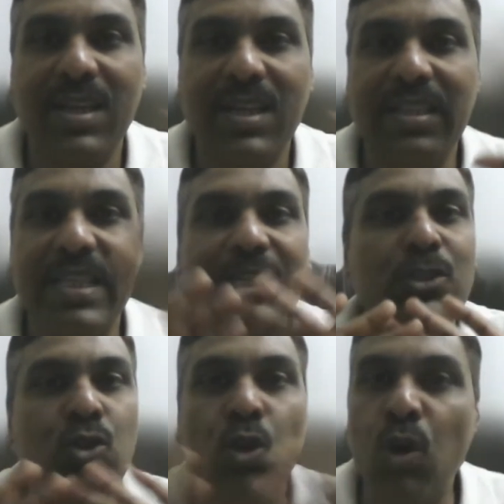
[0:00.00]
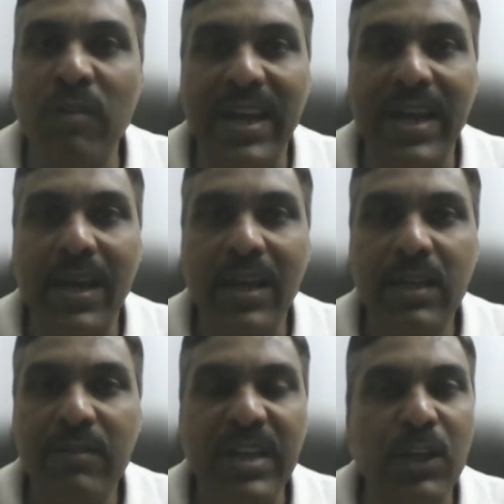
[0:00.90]
There is no way,
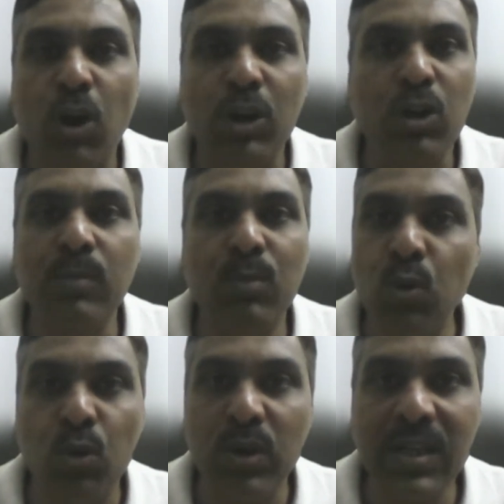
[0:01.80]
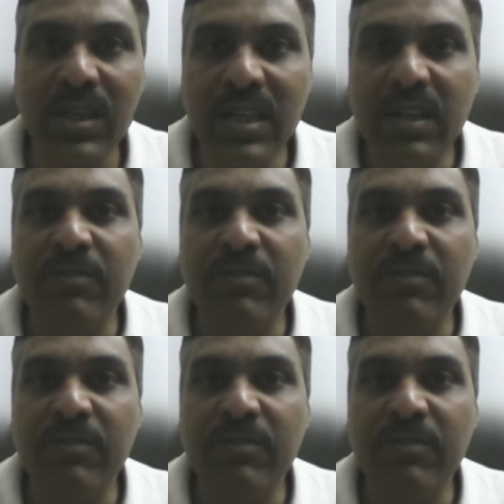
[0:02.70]
we are not on moon